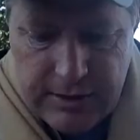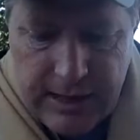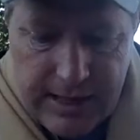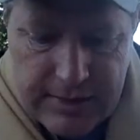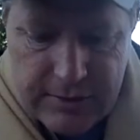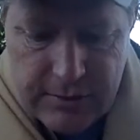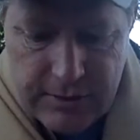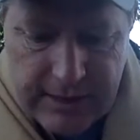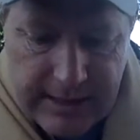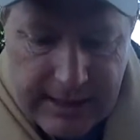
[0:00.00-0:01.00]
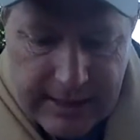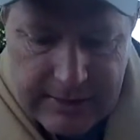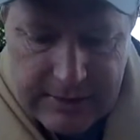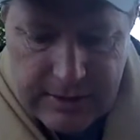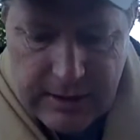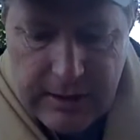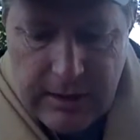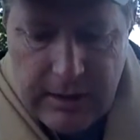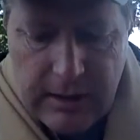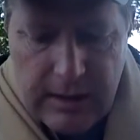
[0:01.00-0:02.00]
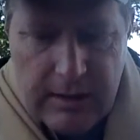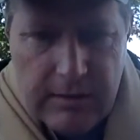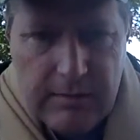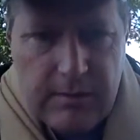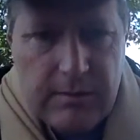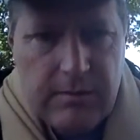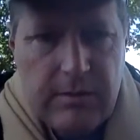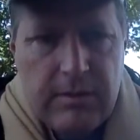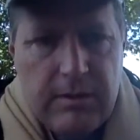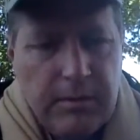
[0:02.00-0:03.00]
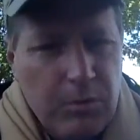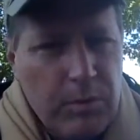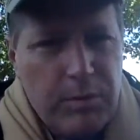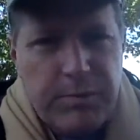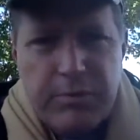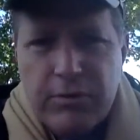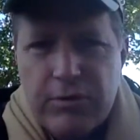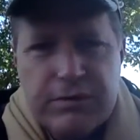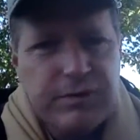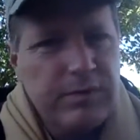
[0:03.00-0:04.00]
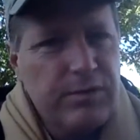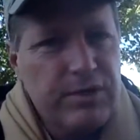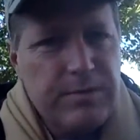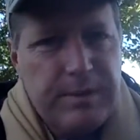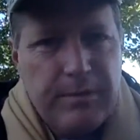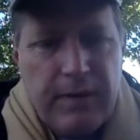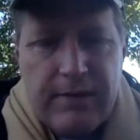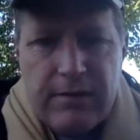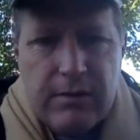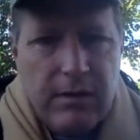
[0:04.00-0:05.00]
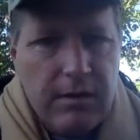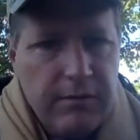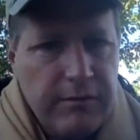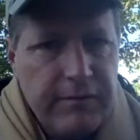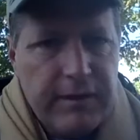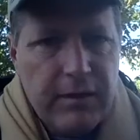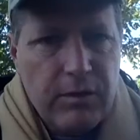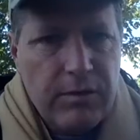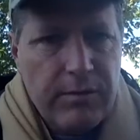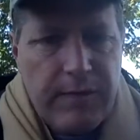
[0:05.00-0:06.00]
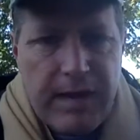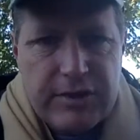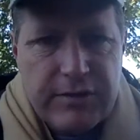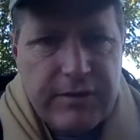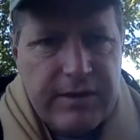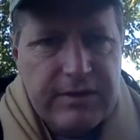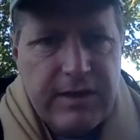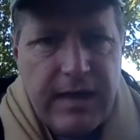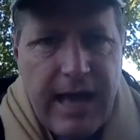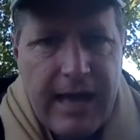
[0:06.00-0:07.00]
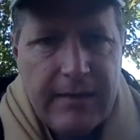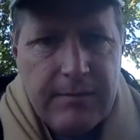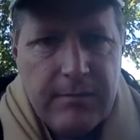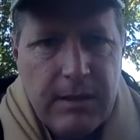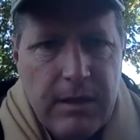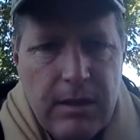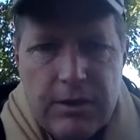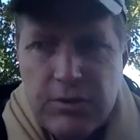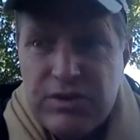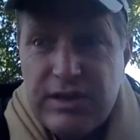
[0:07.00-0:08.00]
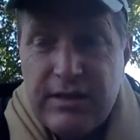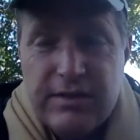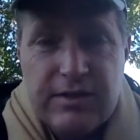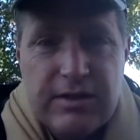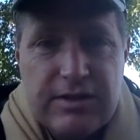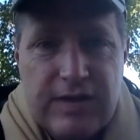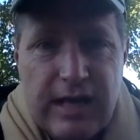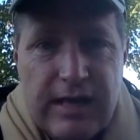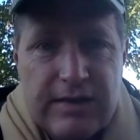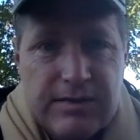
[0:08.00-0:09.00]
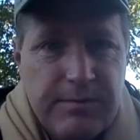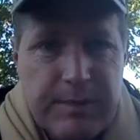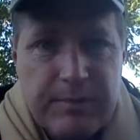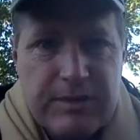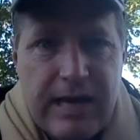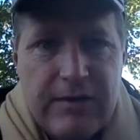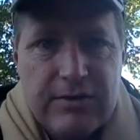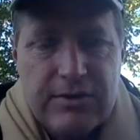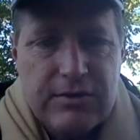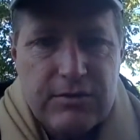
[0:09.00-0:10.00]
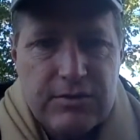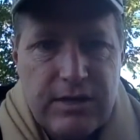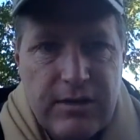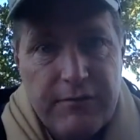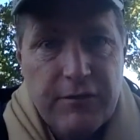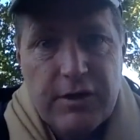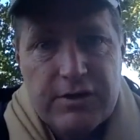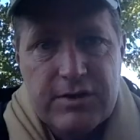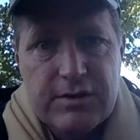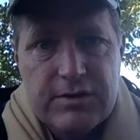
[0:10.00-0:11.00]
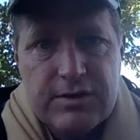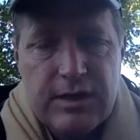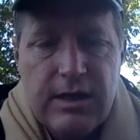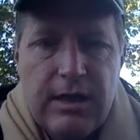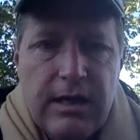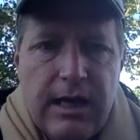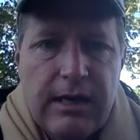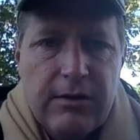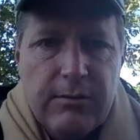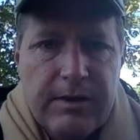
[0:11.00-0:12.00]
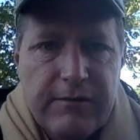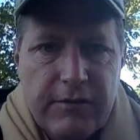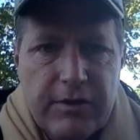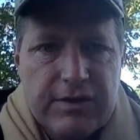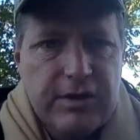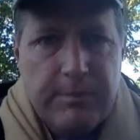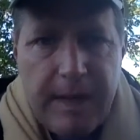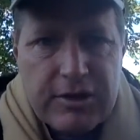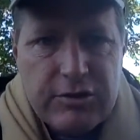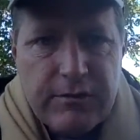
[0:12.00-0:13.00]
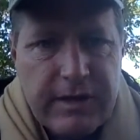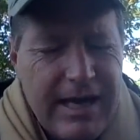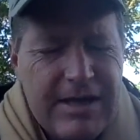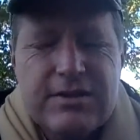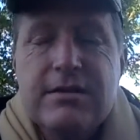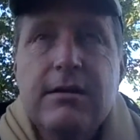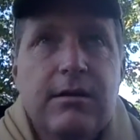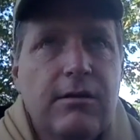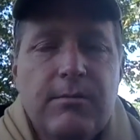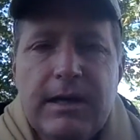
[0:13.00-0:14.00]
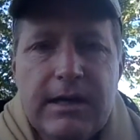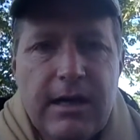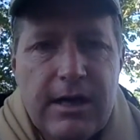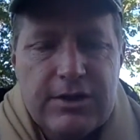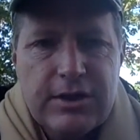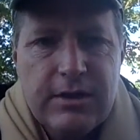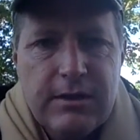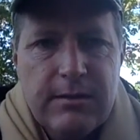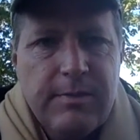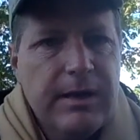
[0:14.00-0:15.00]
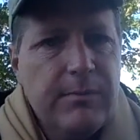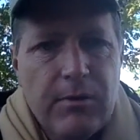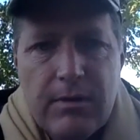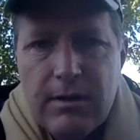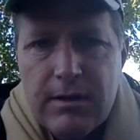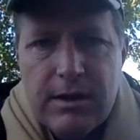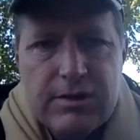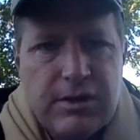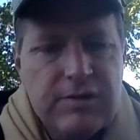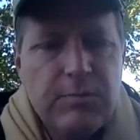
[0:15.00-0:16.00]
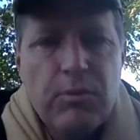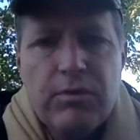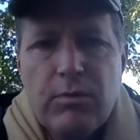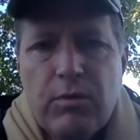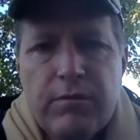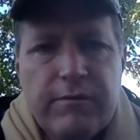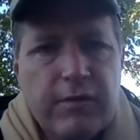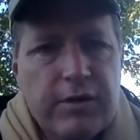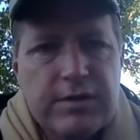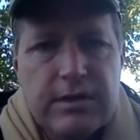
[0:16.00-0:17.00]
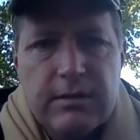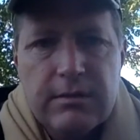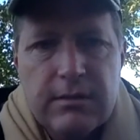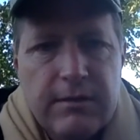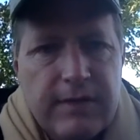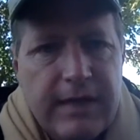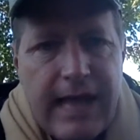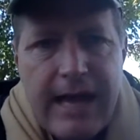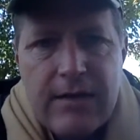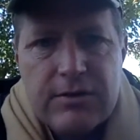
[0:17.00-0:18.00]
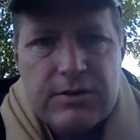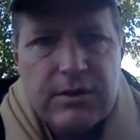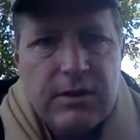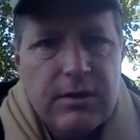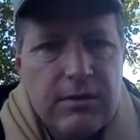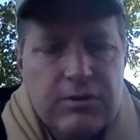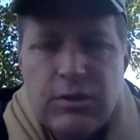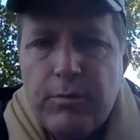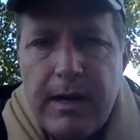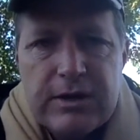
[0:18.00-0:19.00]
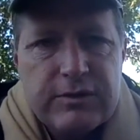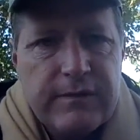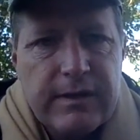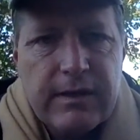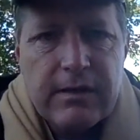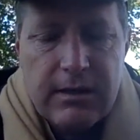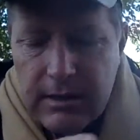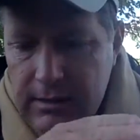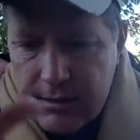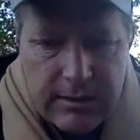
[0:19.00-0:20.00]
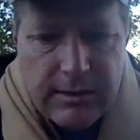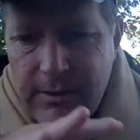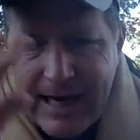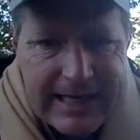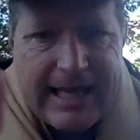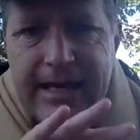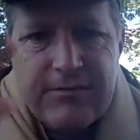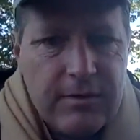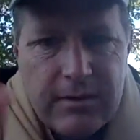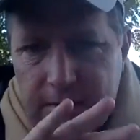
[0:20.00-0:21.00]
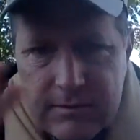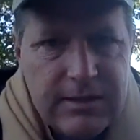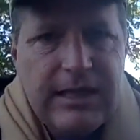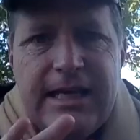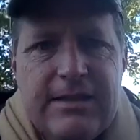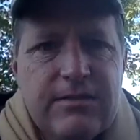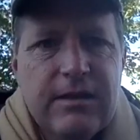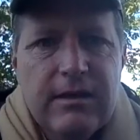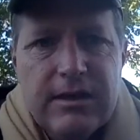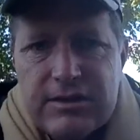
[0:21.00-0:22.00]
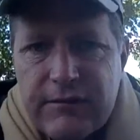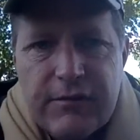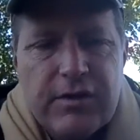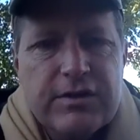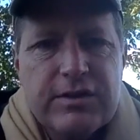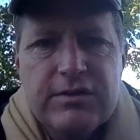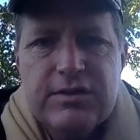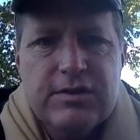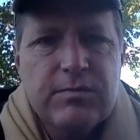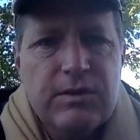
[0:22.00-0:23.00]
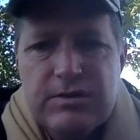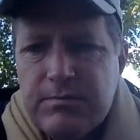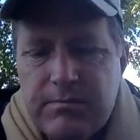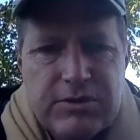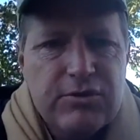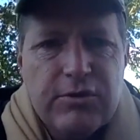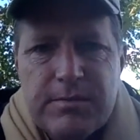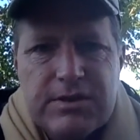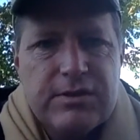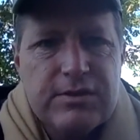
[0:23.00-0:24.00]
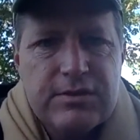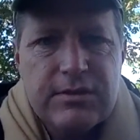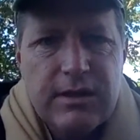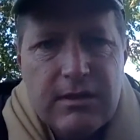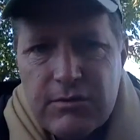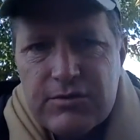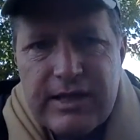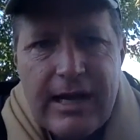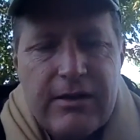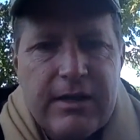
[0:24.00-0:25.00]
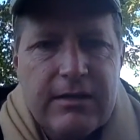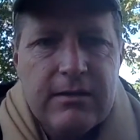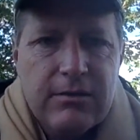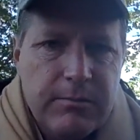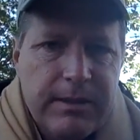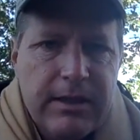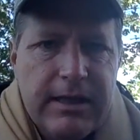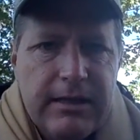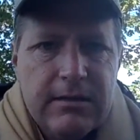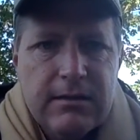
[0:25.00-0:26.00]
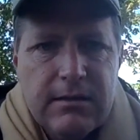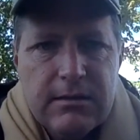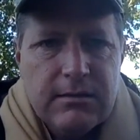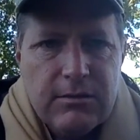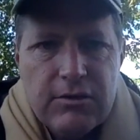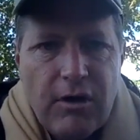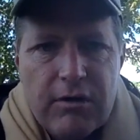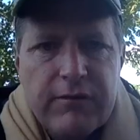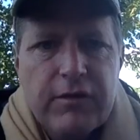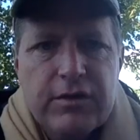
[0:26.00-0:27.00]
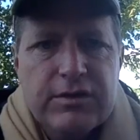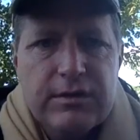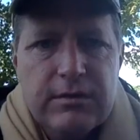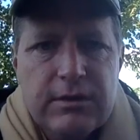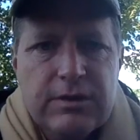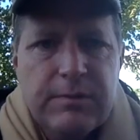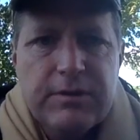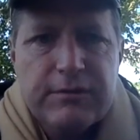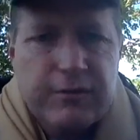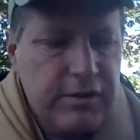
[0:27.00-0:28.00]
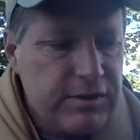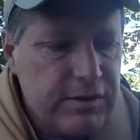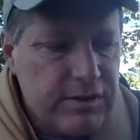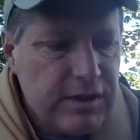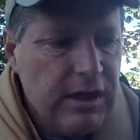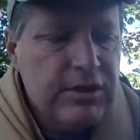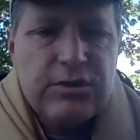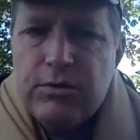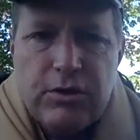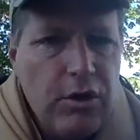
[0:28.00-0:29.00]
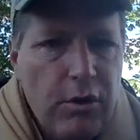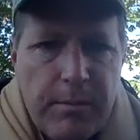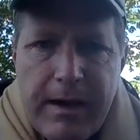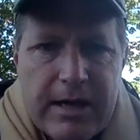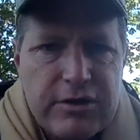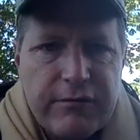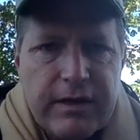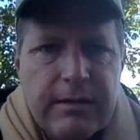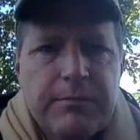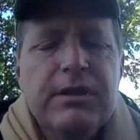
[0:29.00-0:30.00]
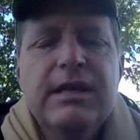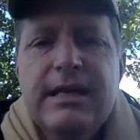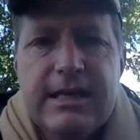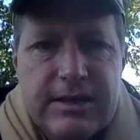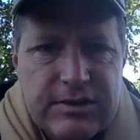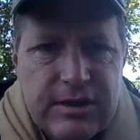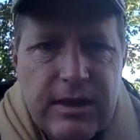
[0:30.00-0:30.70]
s or es. Number one with plurals, for some reason people have a love affair with apostrophes. They add them. You'll see this on signs at people's houses. It'll say the Fergusons, and it'll be Ferguson apostrophe S. And oh my gosh, people, it's more than one Ferguson living in the house. There's no apostrophe there. Eradicate, delete. It's the Fergusons. It's Mr. and Mrs. and little Sally and little Billy and little dog Ferguson. It's a bunch of Fergusons. So no apostrophe, please,